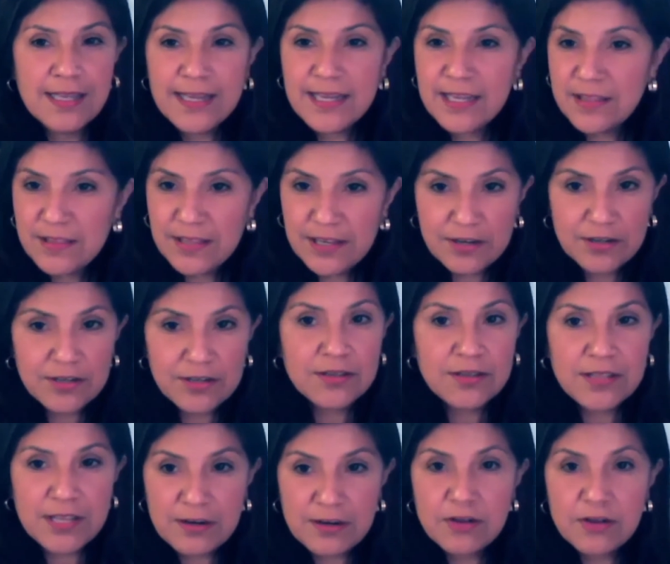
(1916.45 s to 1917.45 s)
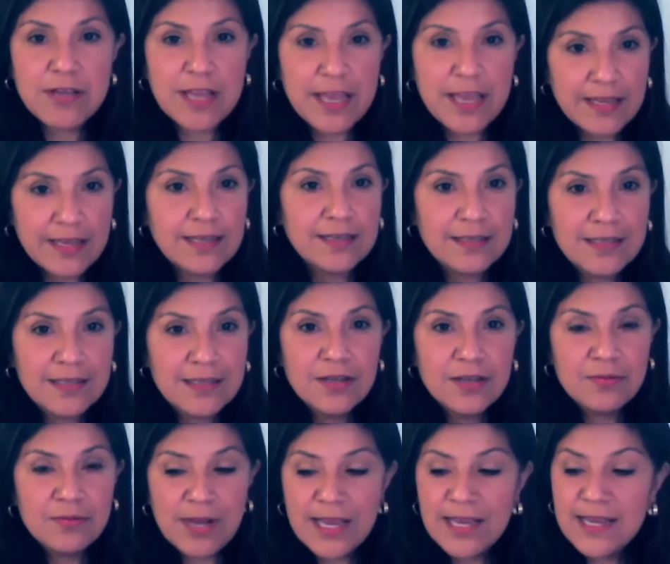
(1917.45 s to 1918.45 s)
Like they're okay,
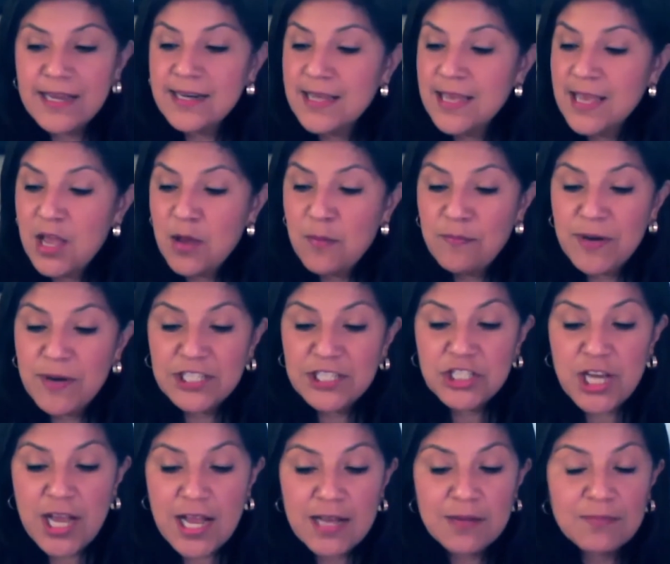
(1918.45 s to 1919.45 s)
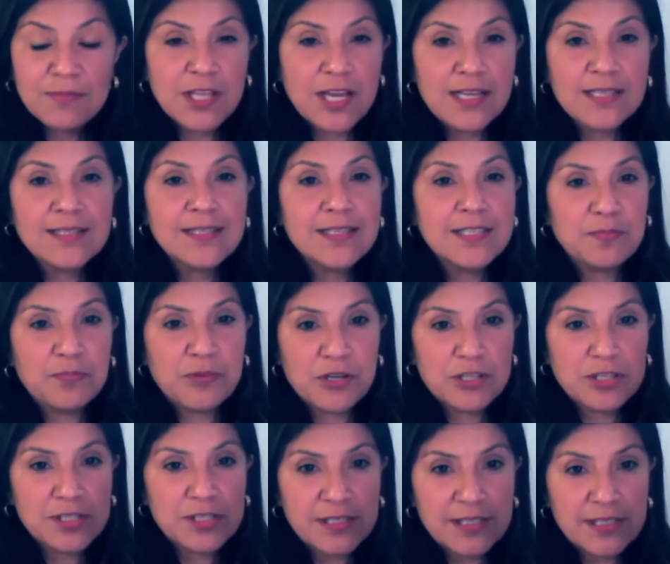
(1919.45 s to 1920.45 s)
right? But job losses
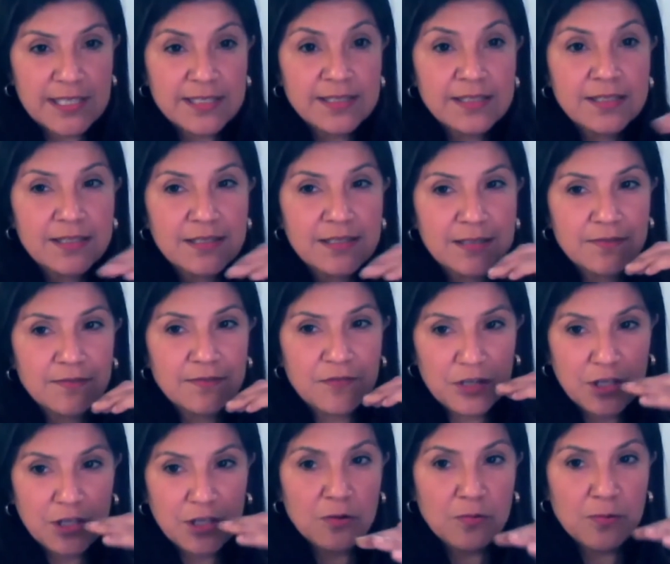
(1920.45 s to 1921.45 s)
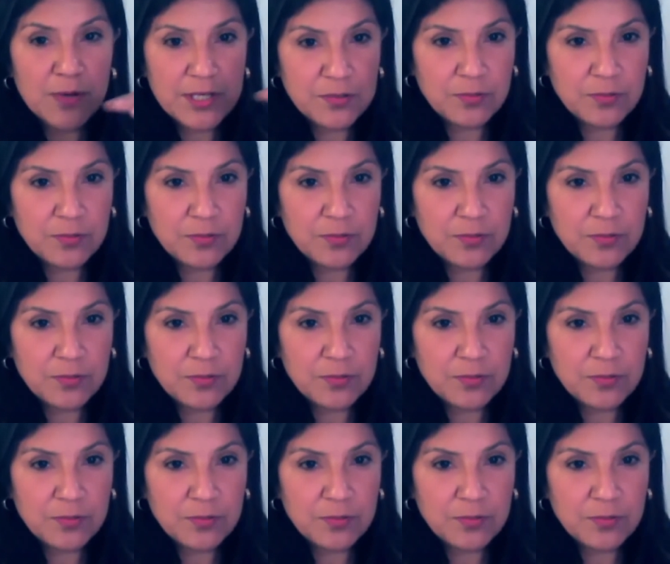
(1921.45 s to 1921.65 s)
persist for low